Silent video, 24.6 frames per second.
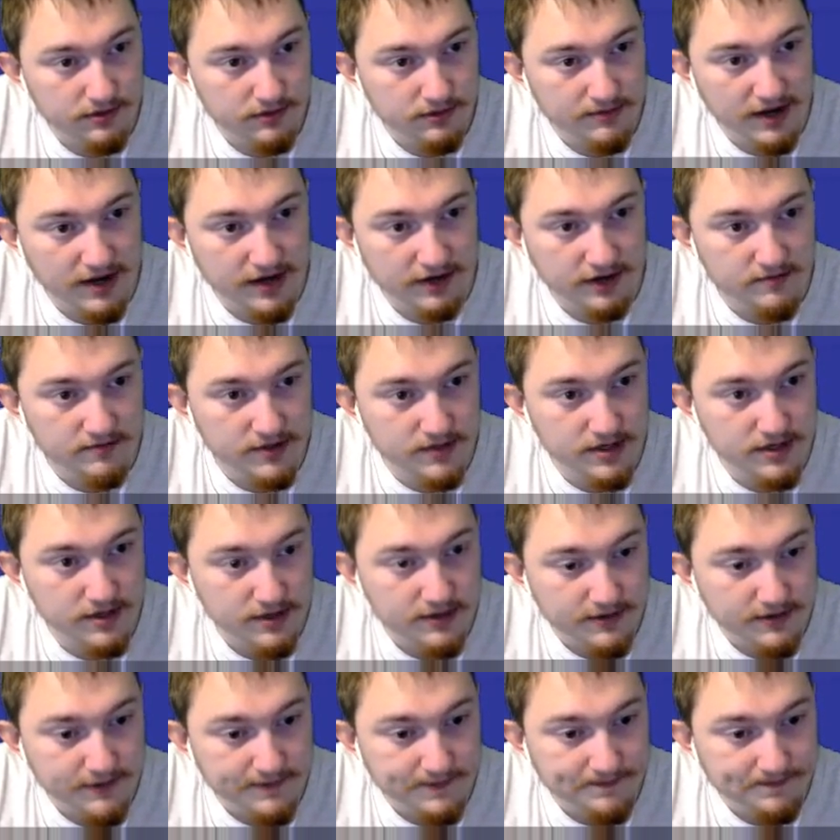packet speed.
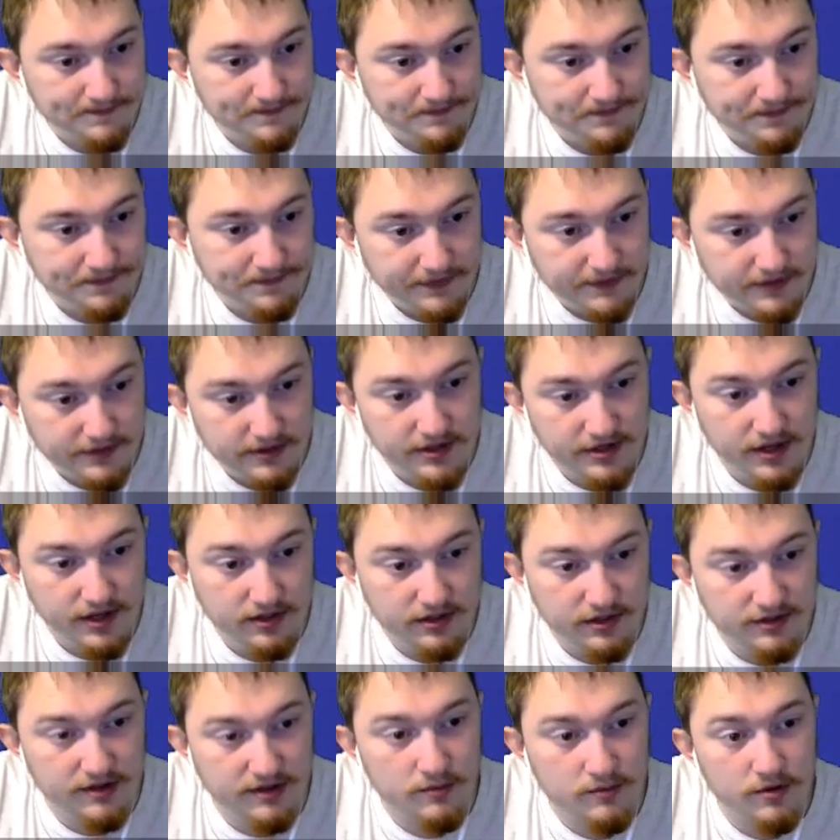Yeah, like
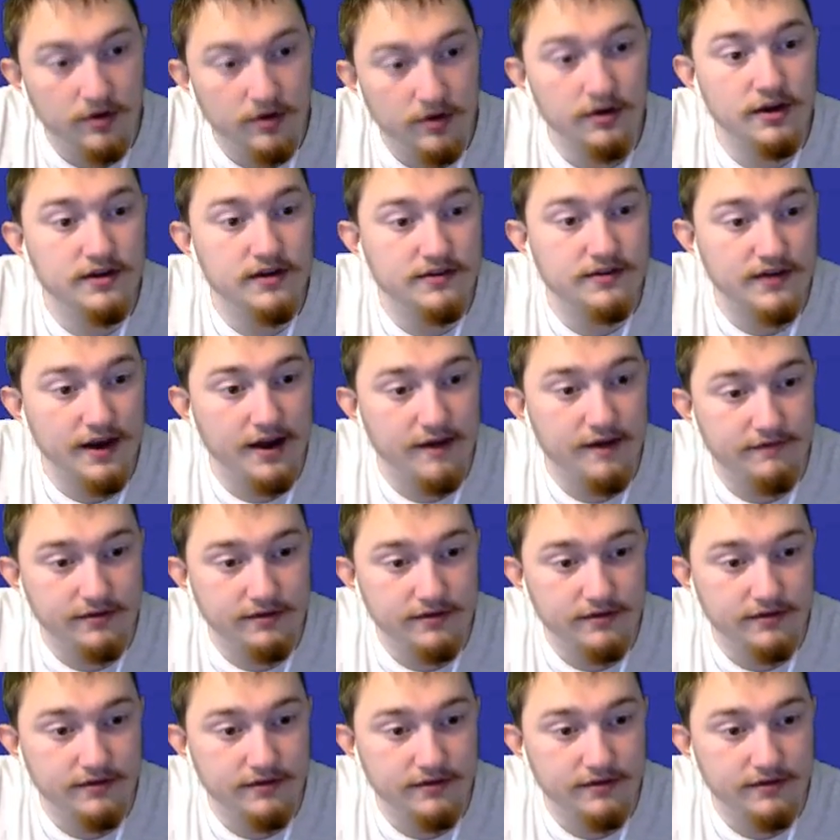I said, we're already safe. This is